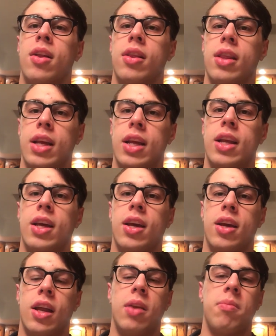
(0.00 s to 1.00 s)
leaning
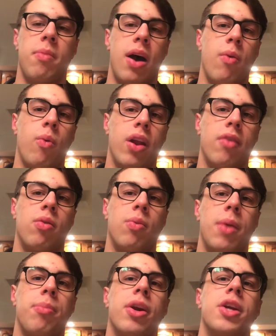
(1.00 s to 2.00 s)
in whatever
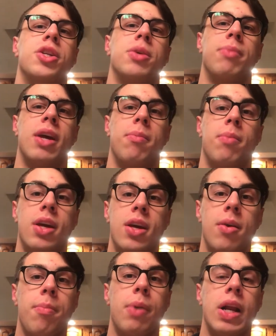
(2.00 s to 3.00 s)
rep range it may
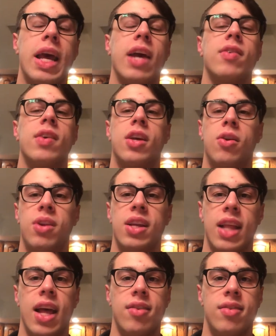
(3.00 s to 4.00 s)
be, but
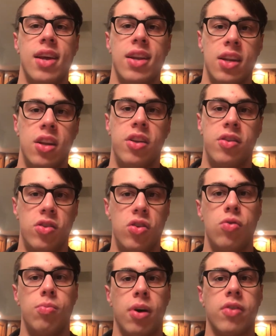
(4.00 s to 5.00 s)
executing that set
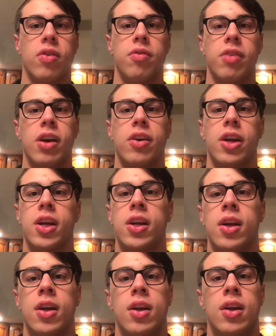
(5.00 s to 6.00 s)
to muscle failure.
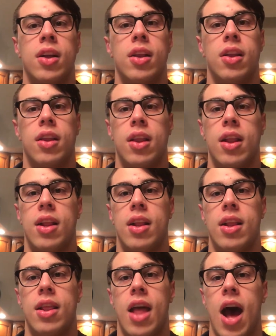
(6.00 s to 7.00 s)

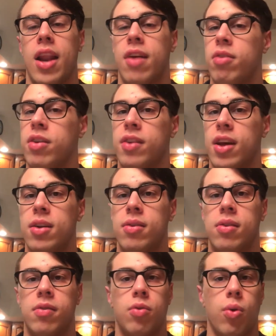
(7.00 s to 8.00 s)
Not every set,
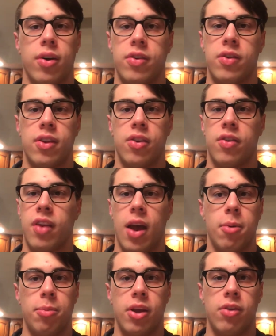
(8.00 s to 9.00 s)
of of course, there's a
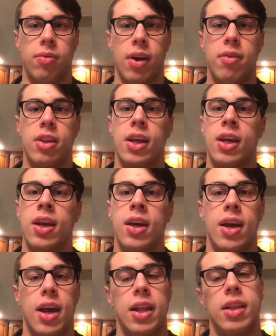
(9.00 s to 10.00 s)
time and place for everything,
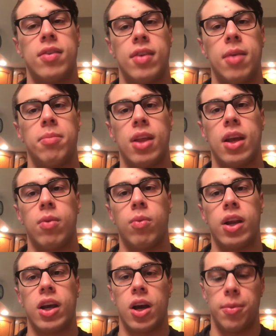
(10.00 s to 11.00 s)
and same thing
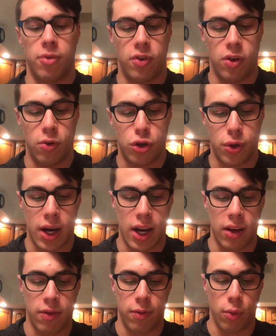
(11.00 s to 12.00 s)
when it comes to
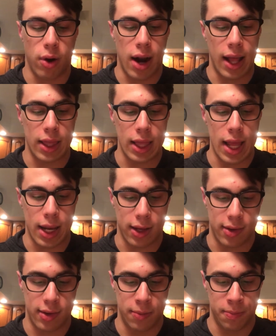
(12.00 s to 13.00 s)
training for
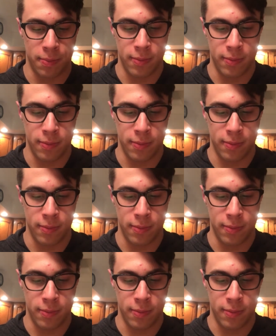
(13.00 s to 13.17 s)
athletics.